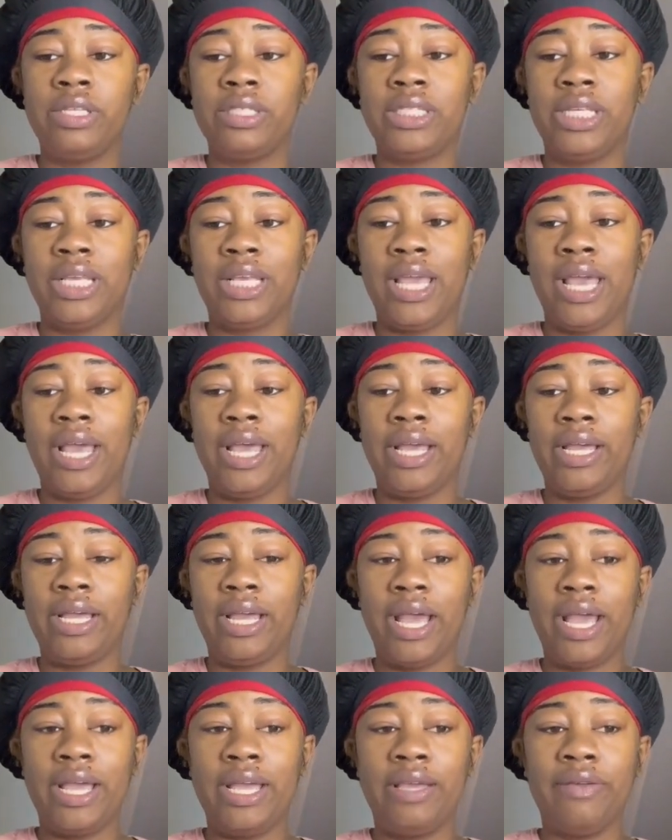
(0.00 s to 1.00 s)
Take it
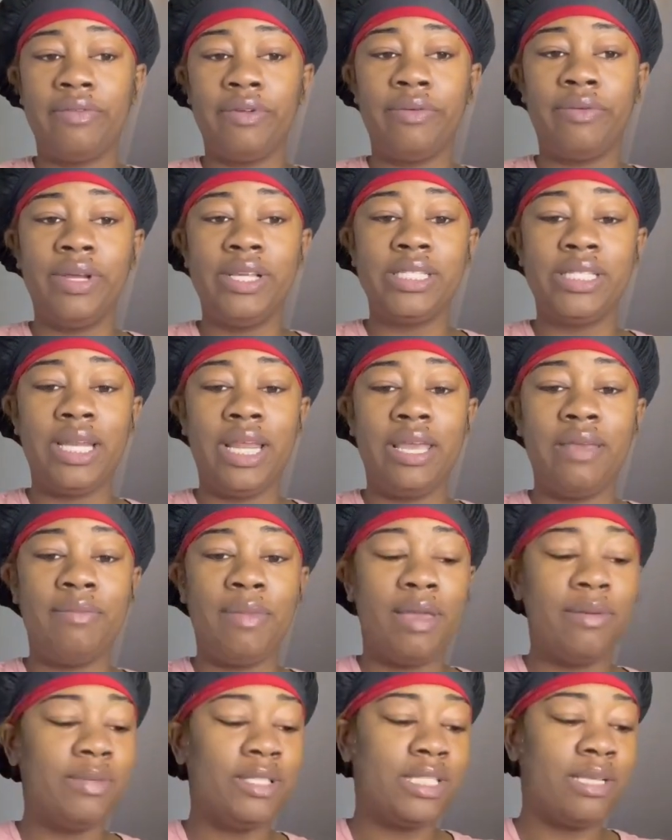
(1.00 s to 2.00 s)
however it resonates.
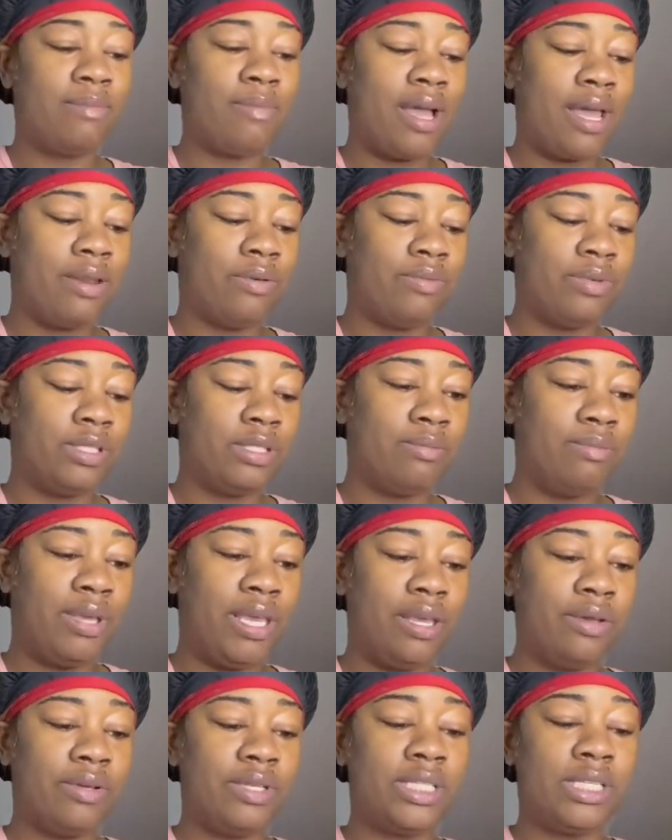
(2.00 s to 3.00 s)
Maybe somebody was
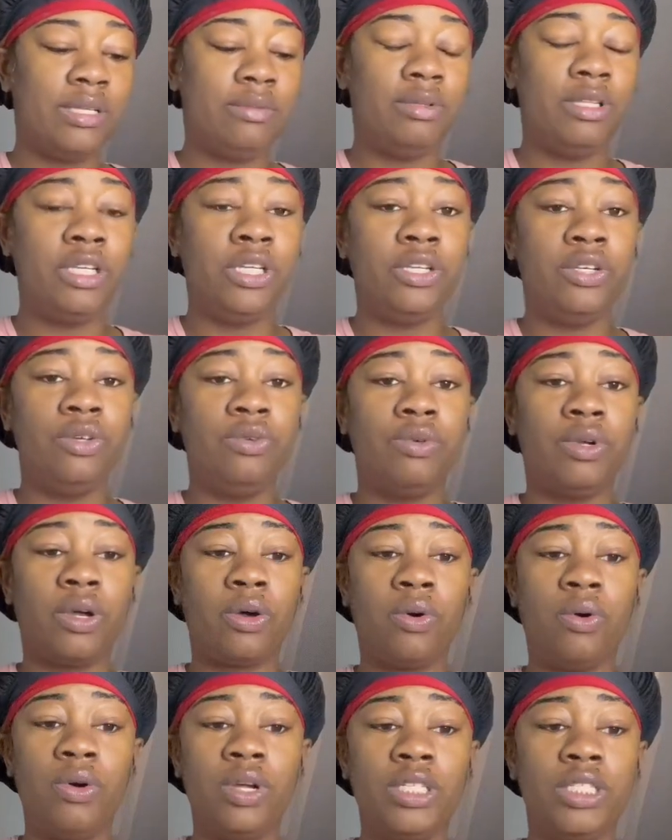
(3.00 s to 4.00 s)
married. Something to do with a
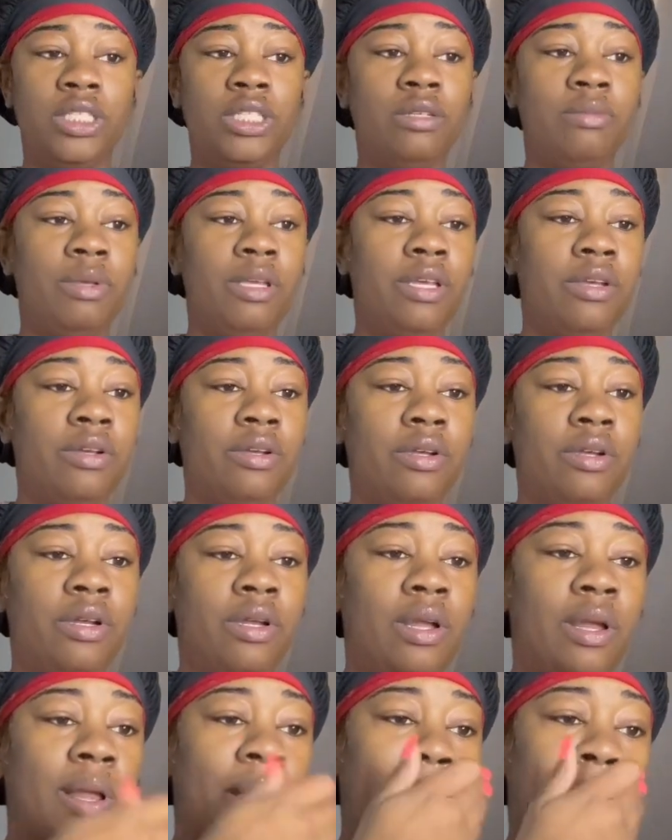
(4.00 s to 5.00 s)
courtship here.
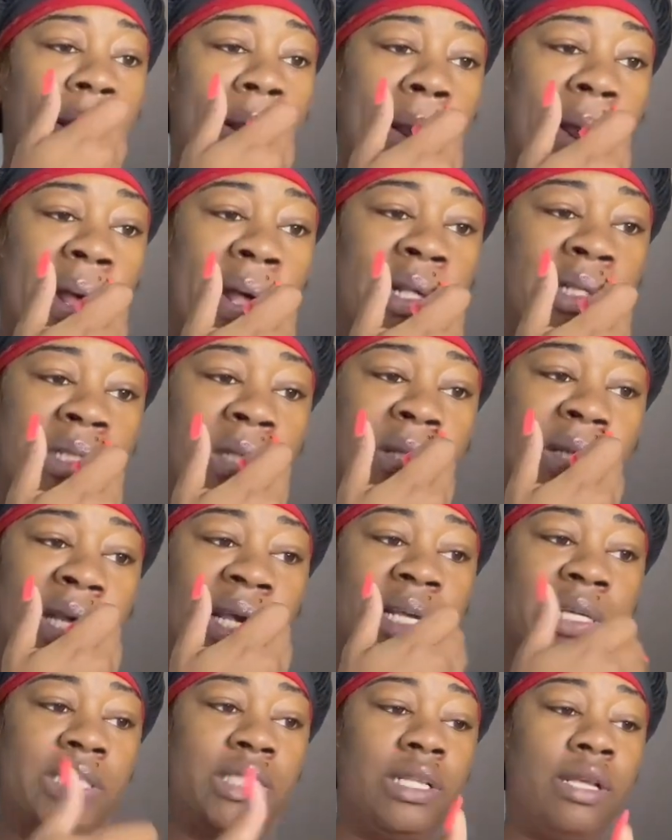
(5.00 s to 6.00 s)
So
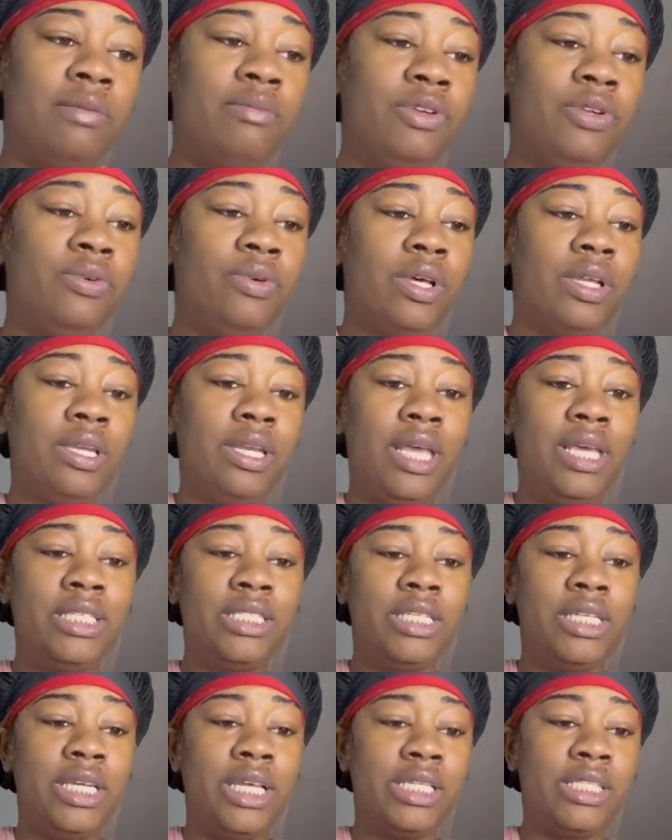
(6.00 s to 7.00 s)
there's some new
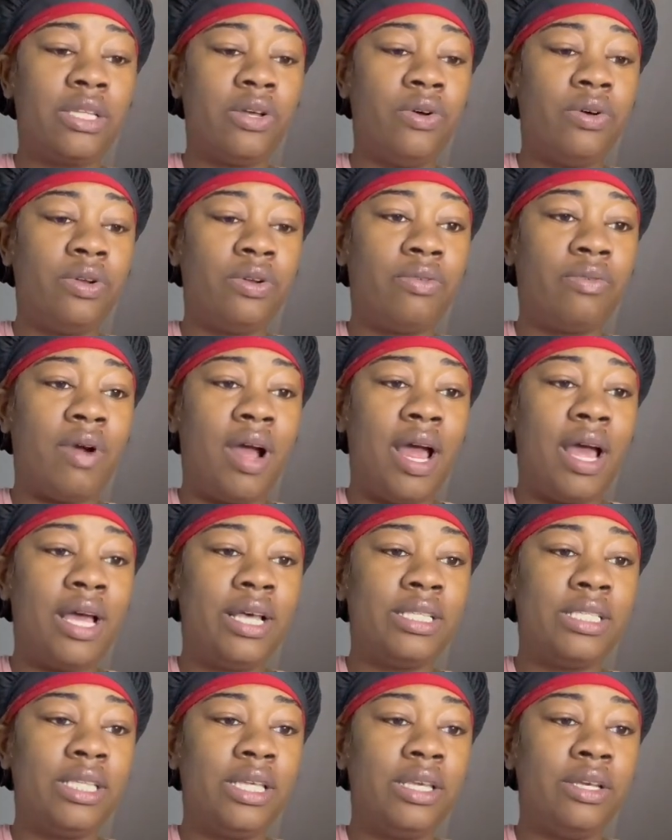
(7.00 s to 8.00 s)
connection that's on the
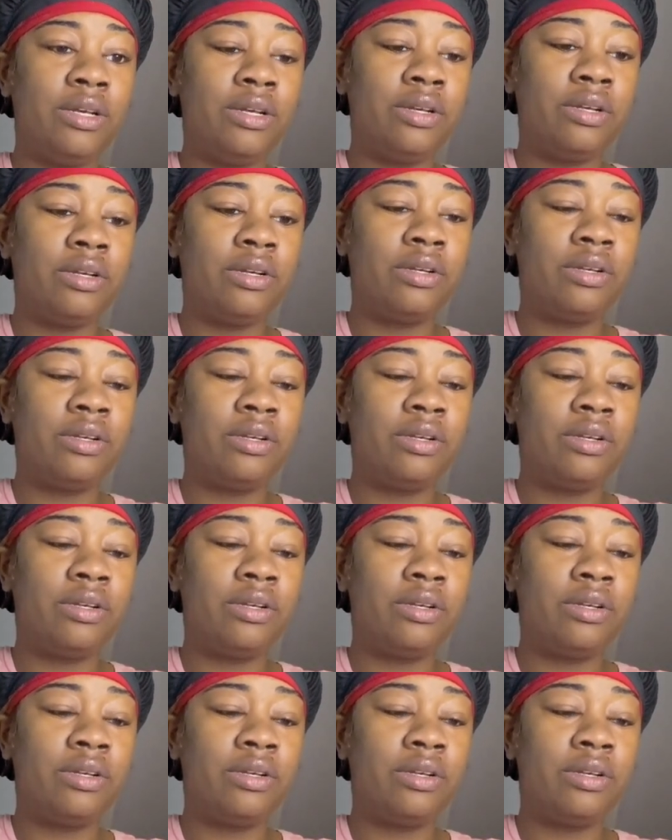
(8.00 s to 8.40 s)
rise here.